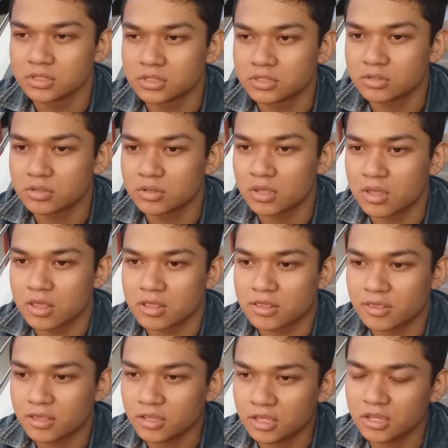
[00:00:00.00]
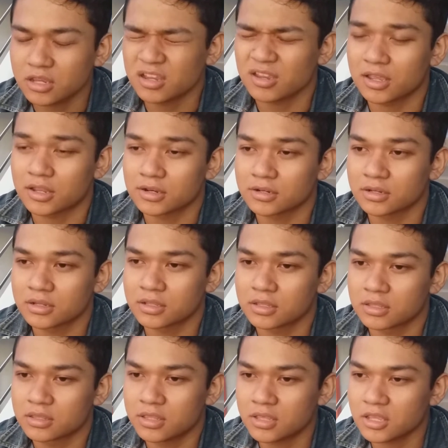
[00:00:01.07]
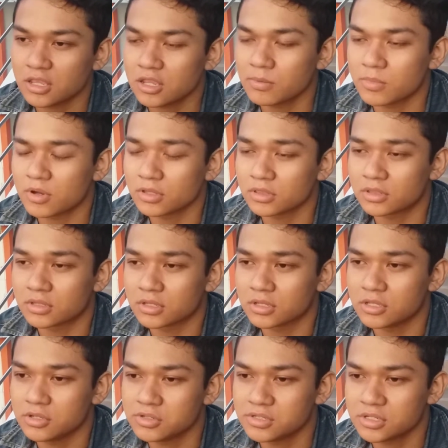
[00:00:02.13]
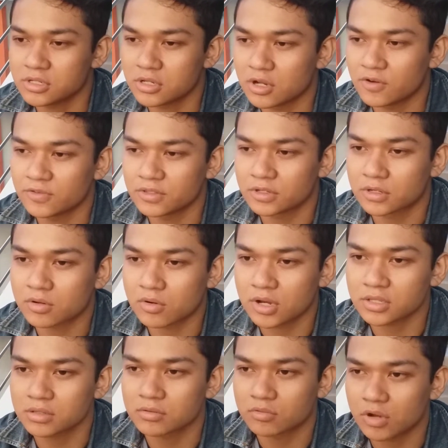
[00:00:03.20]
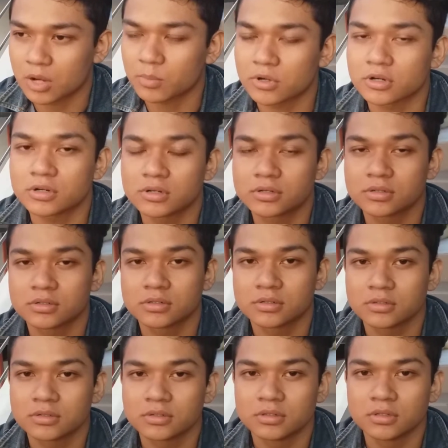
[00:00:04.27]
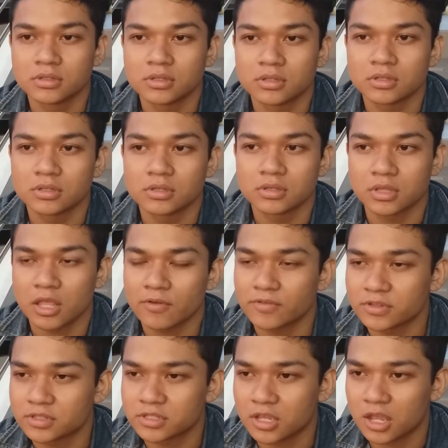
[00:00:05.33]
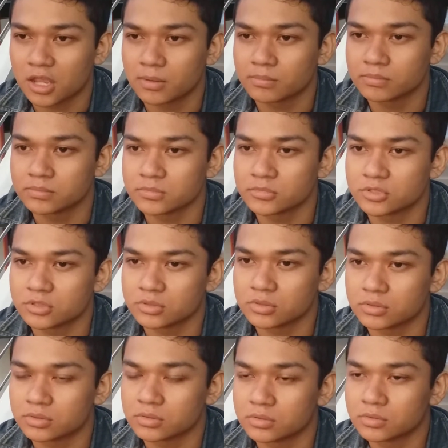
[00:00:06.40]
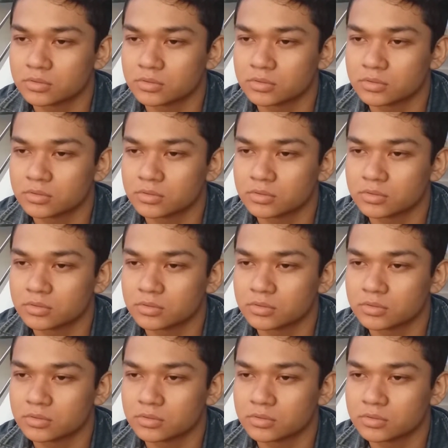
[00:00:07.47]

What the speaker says: to thinking again, thinking about the using of the correct grammar. They have a time to